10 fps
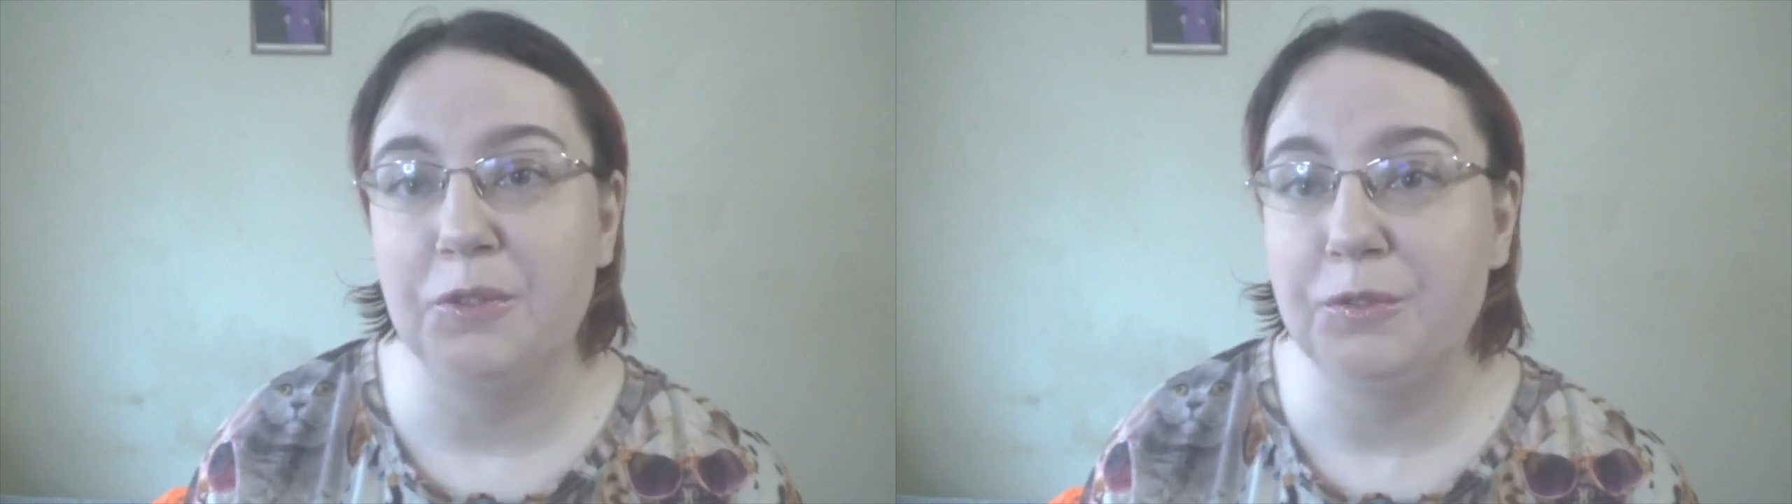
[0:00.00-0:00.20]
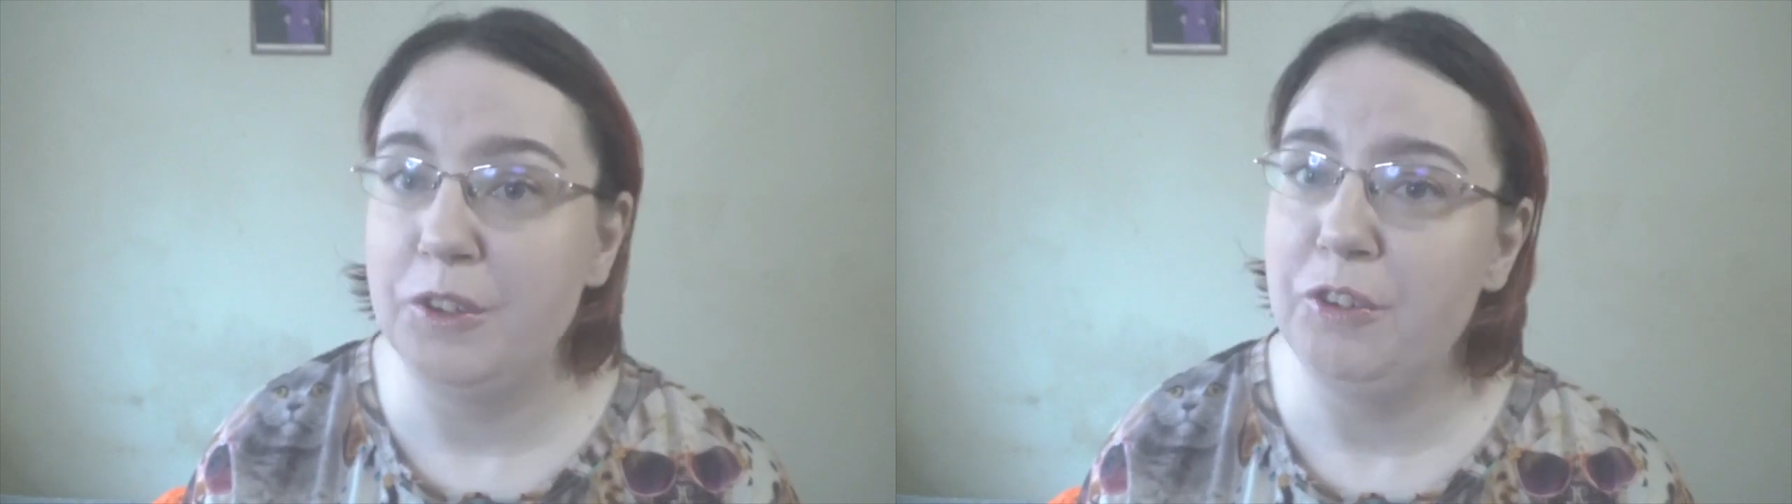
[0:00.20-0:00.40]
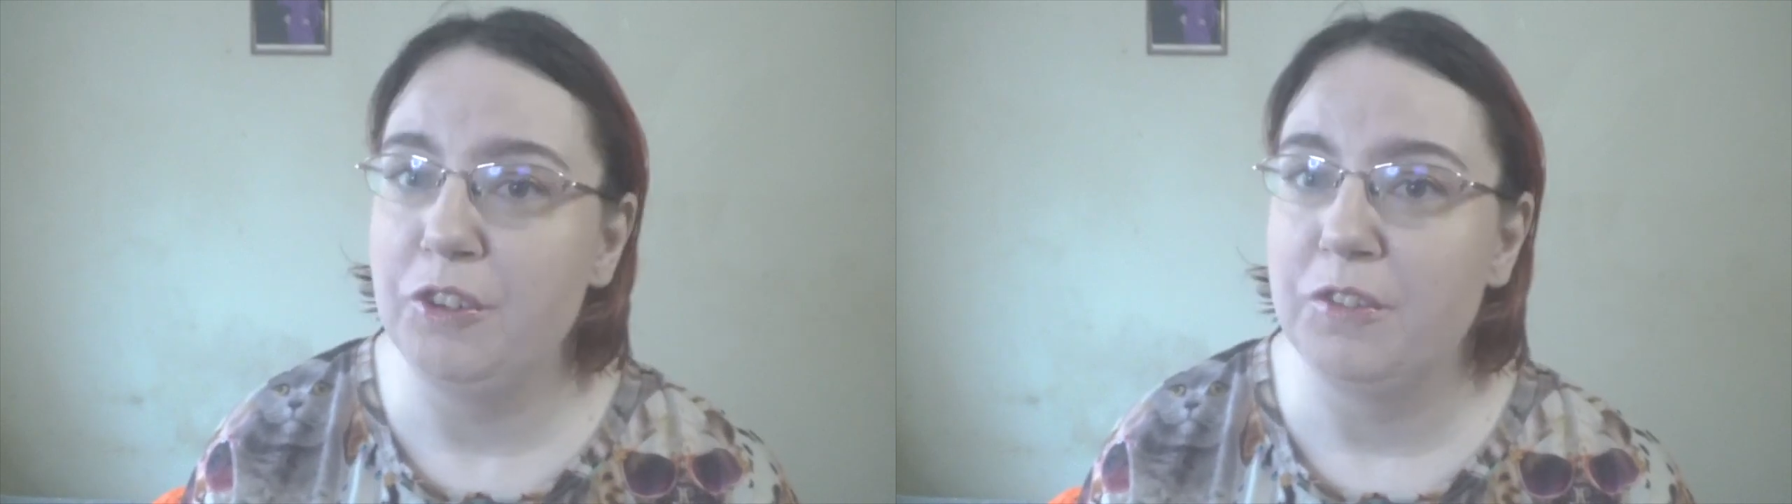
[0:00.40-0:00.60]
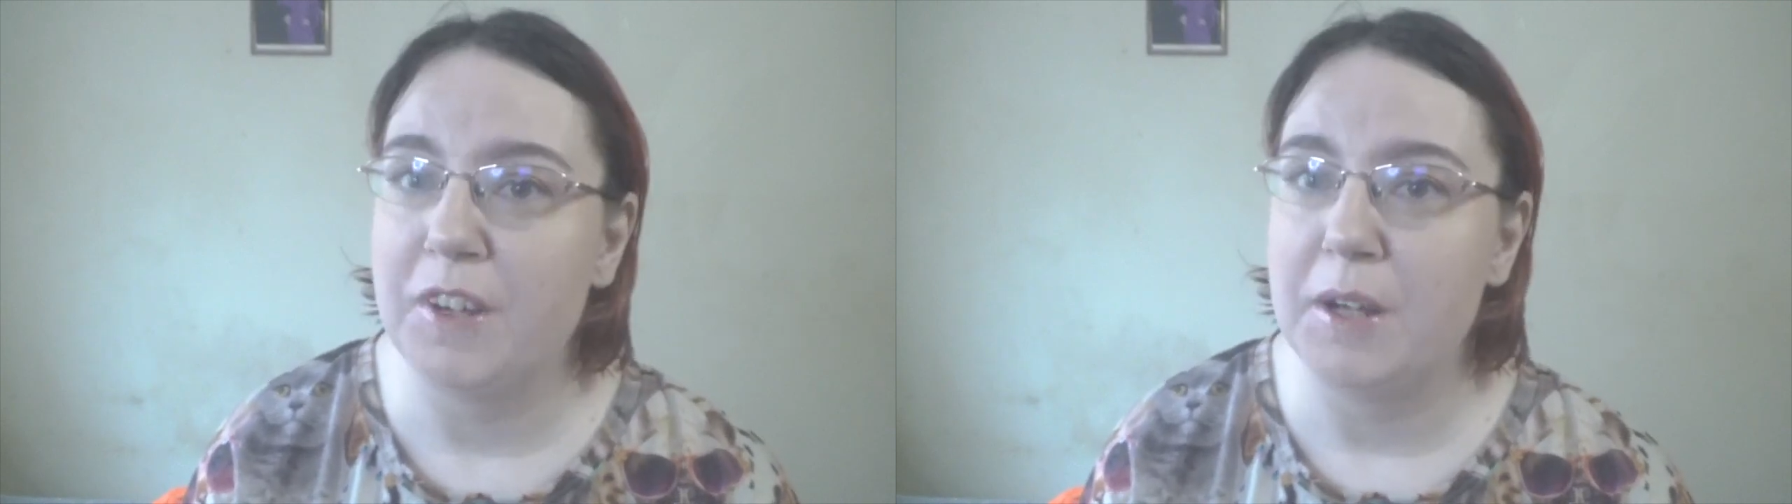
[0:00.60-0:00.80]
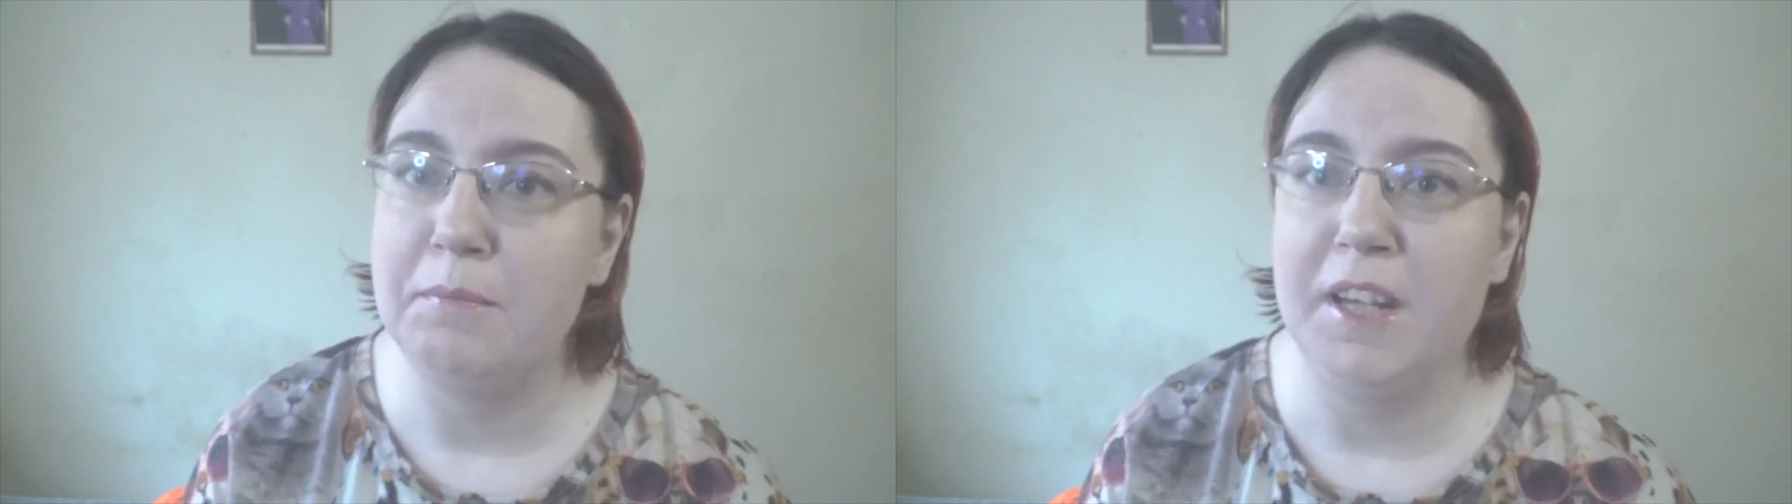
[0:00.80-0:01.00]
First of
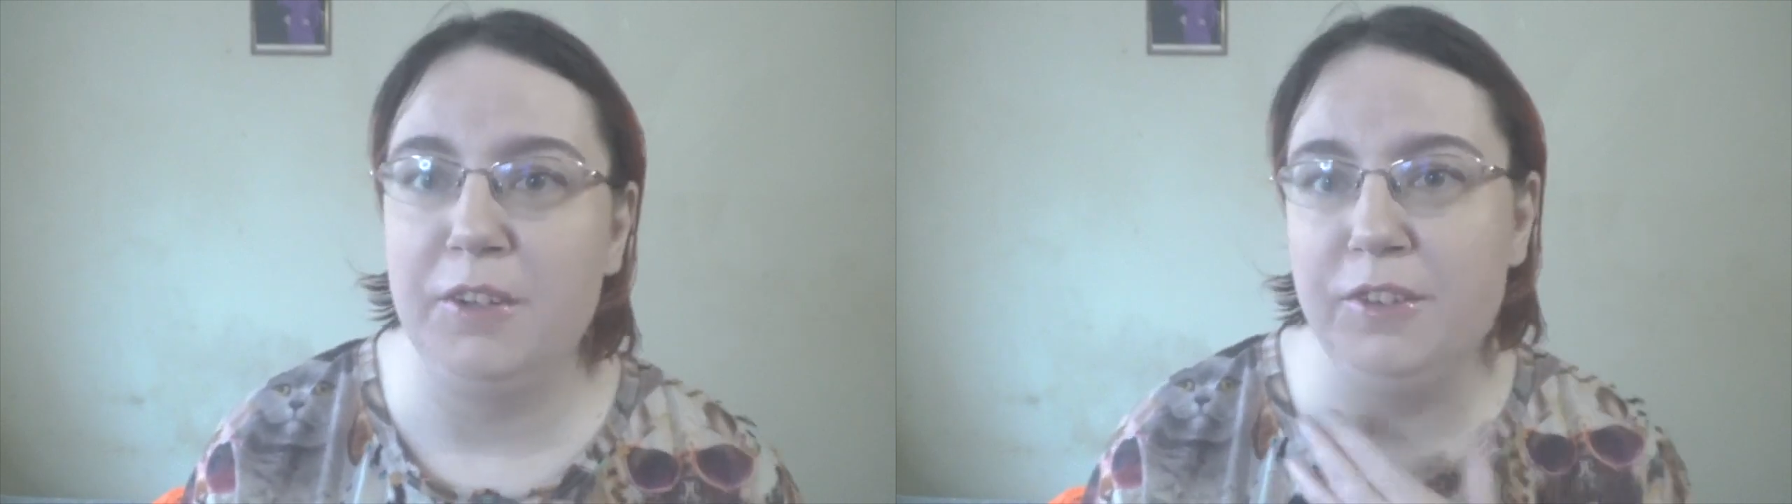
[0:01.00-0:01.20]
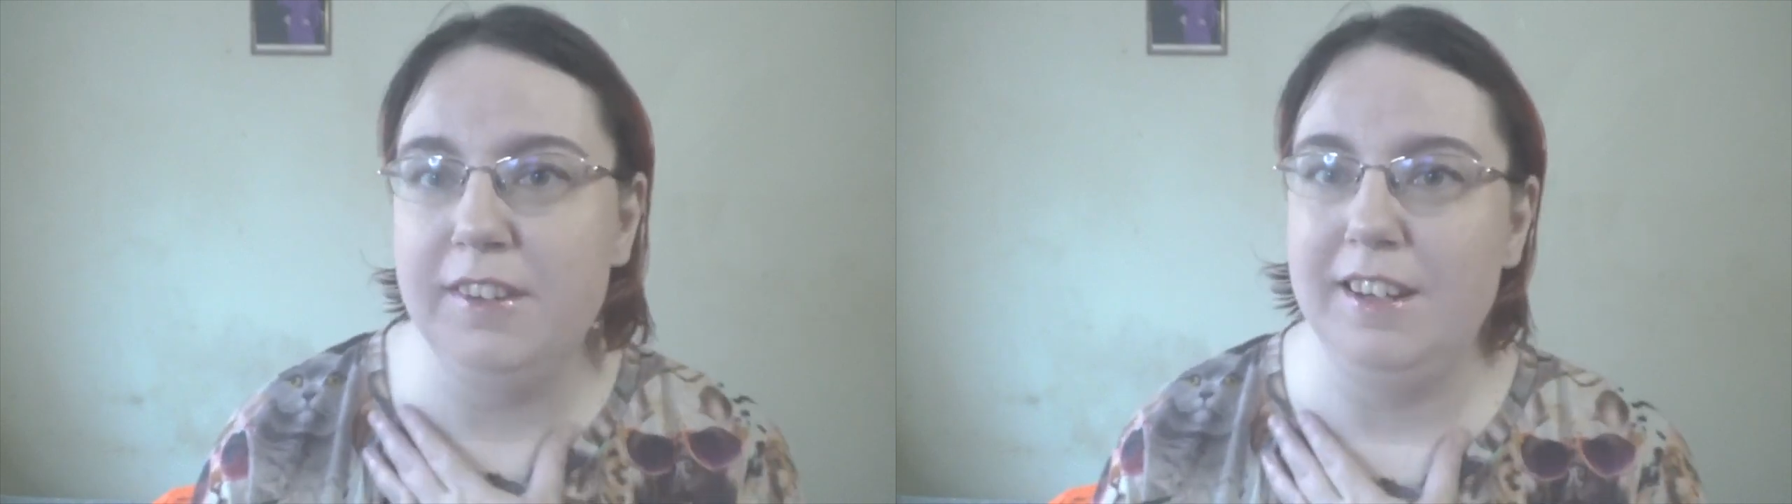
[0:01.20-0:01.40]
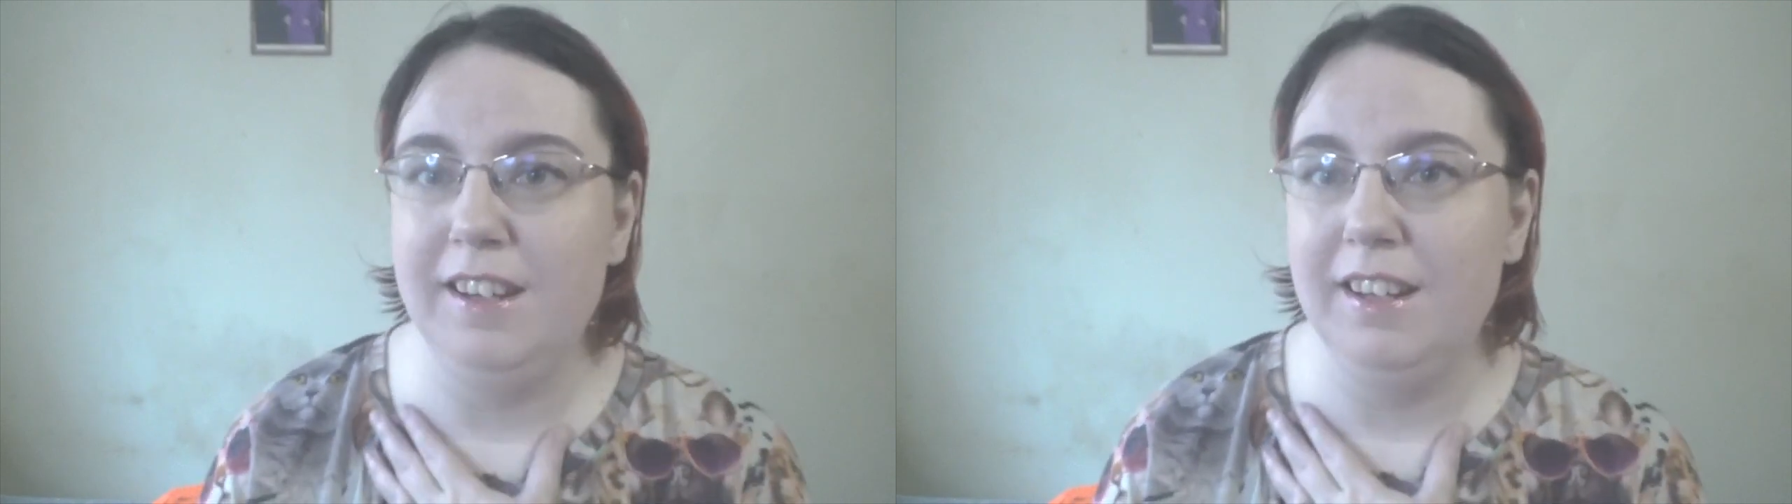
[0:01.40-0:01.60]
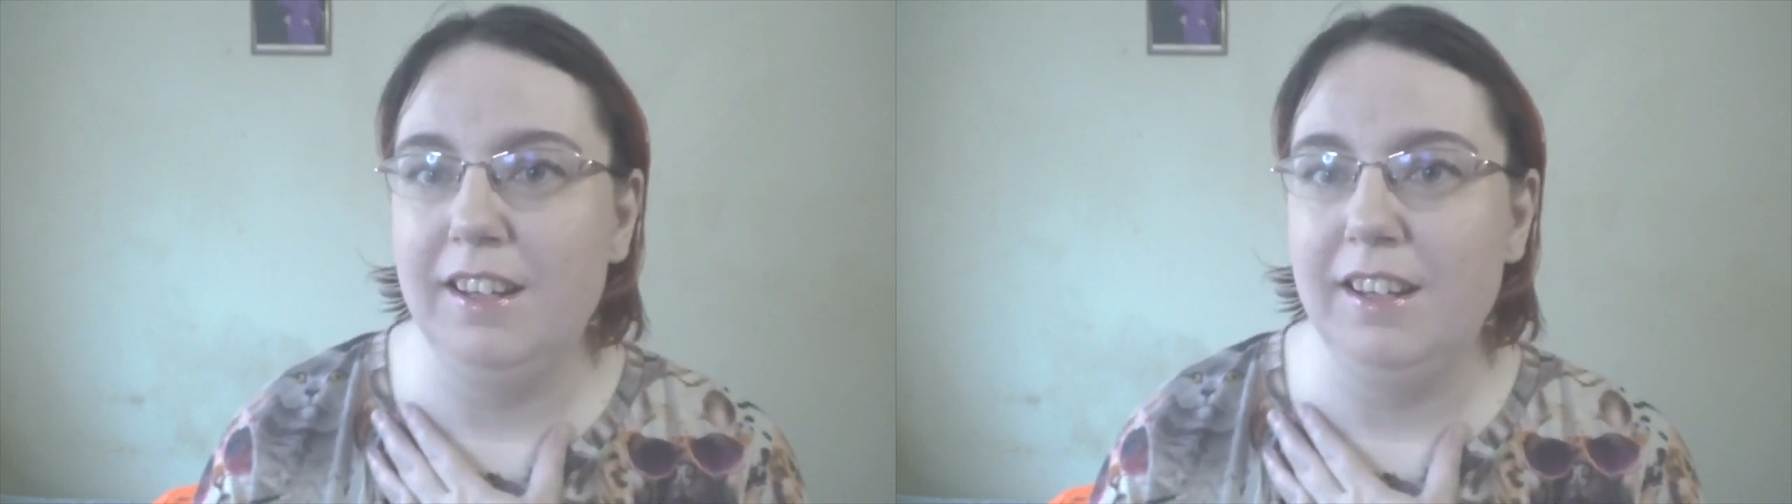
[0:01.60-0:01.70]
all, my name is Christina.